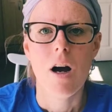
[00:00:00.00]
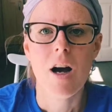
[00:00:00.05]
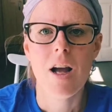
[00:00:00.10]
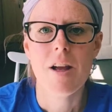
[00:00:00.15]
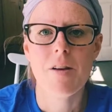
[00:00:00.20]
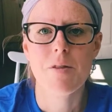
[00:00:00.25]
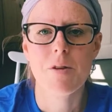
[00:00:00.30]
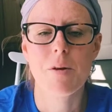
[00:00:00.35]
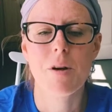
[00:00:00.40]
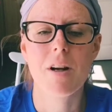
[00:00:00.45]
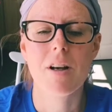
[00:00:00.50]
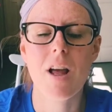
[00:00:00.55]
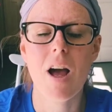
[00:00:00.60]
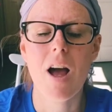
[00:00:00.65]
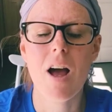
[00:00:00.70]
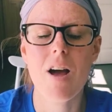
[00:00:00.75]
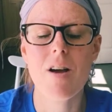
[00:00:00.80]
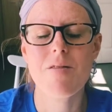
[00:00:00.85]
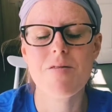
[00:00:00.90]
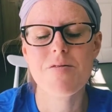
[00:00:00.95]
Hi everyone.
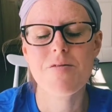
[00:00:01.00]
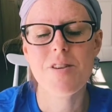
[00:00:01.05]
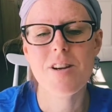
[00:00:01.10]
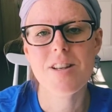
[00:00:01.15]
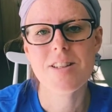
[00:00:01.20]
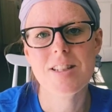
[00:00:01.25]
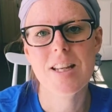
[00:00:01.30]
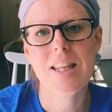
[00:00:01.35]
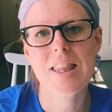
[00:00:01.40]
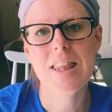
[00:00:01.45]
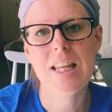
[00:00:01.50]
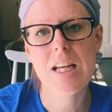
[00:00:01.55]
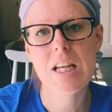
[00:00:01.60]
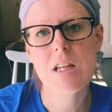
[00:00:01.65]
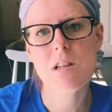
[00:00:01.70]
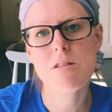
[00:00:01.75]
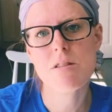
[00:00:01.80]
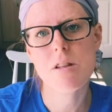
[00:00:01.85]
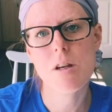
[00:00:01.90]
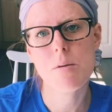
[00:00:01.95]
Firstly,
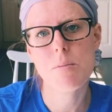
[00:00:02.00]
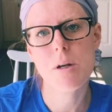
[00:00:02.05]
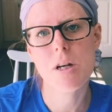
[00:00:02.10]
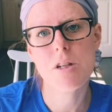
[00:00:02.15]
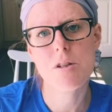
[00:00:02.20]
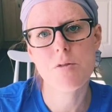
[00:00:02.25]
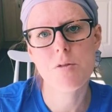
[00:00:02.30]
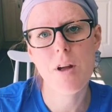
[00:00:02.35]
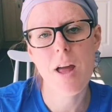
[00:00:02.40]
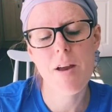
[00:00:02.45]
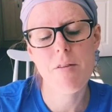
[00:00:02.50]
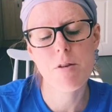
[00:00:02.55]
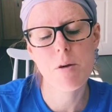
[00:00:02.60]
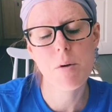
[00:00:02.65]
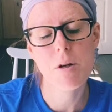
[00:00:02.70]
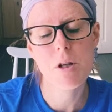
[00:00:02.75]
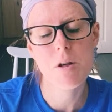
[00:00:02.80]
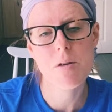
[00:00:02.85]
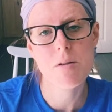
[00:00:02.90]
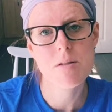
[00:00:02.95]
thank you so much for
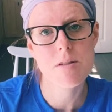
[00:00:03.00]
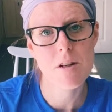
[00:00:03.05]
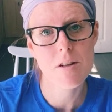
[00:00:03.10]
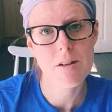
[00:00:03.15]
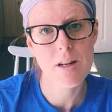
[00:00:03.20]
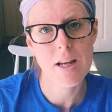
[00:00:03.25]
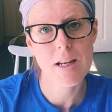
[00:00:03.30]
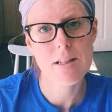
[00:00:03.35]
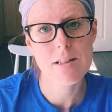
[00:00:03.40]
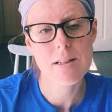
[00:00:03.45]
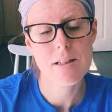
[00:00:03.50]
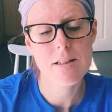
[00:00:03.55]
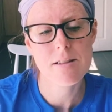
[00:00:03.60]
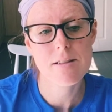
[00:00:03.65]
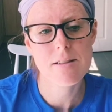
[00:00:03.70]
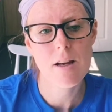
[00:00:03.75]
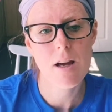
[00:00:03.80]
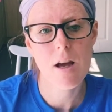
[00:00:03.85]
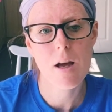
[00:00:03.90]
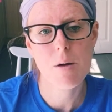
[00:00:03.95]
everyone who has donated
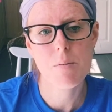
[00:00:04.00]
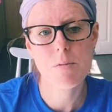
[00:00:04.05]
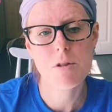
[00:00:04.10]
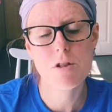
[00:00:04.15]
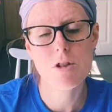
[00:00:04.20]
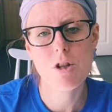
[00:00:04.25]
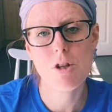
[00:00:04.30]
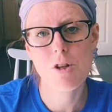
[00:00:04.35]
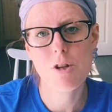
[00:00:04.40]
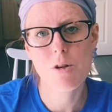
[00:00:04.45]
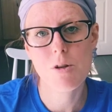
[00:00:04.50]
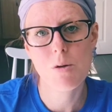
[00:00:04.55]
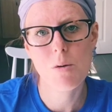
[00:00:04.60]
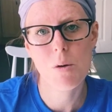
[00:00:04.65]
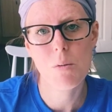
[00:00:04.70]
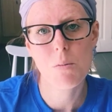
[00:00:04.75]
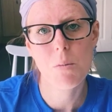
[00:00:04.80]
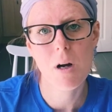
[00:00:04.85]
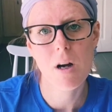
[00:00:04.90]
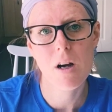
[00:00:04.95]
to
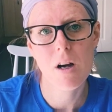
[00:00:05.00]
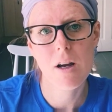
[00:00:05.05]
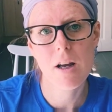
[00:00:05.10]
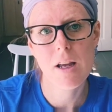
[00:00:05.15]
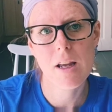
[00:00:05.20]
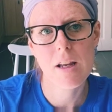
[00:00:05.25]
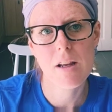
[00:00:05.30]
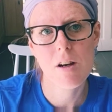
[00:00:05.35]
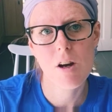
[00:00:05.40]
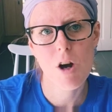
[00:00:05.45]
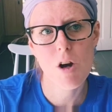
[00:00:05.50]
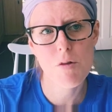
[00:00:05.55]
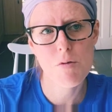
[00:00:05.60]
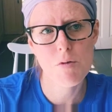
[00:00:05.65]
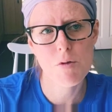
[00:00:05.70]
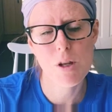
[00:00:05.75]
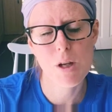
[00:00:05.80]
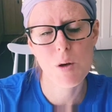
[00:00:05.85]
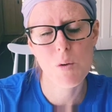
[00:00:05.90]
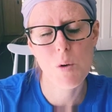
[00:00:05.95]
my
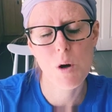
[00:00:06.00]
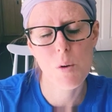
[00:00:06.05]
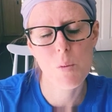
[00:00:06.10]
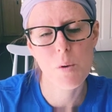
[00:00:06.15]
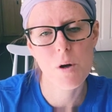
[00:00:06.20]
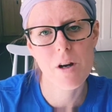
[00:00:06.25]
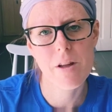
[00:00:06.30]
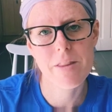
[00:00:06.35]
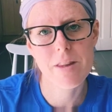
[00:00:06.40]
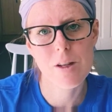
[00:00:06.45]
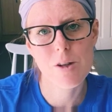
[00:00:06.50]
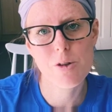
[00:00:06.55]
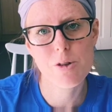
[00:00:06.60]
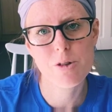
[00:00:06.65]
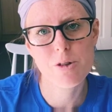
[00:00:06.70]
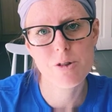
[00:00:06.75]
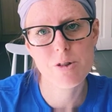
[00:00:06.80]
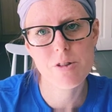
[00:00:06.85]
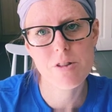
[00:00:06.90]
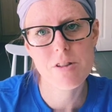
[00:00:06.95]
hopefully quite worthy
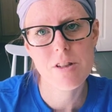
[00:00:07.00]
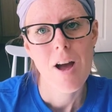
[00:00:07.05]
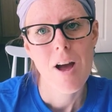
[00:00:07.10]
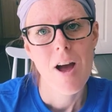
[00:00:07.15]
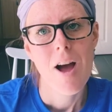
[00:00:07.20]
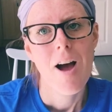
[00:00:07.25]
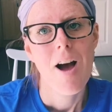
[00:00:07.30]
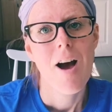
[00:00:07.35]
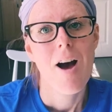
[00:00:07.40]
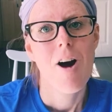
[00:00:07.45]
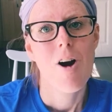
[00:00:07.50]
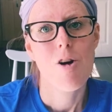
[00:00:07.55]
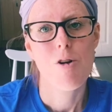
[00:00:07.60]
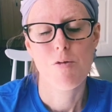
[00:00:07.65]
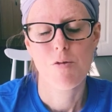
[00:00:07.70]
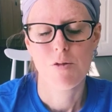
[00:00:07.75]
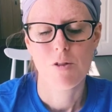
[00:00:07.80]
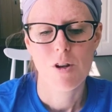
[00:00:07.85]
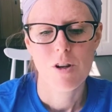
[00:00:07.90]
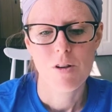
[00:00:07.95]
cause
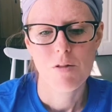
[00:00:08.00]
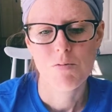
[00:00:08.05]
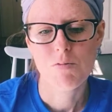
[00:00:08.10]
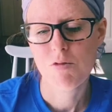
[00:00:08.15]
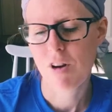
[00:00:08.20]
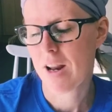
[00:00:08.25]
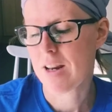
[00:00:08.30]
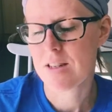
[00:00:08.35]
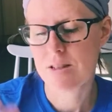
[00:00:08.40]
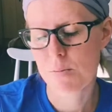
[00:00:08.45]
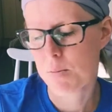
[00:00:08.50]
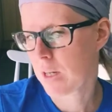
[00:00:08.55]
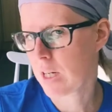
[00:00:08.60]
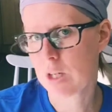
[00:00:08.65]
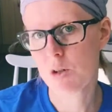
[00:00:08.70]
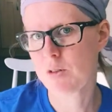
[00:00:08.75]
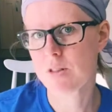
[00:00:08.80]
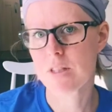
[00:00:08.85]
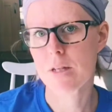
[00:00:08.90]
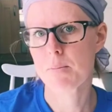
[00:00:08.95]
of randomly
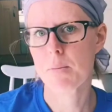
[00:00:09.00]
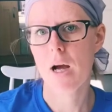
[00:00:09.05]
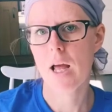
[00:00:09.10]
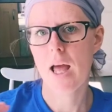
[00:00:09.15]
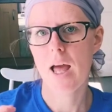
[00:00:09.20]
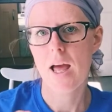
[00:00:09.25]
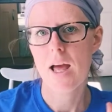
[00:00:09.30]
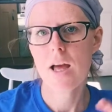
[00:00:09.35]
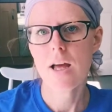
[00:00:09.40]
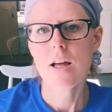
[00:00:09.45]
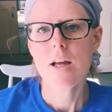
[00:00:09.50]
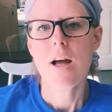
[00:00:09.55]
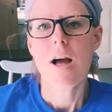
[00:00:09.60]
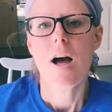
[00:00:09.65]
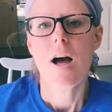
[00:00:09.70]
losing my hair.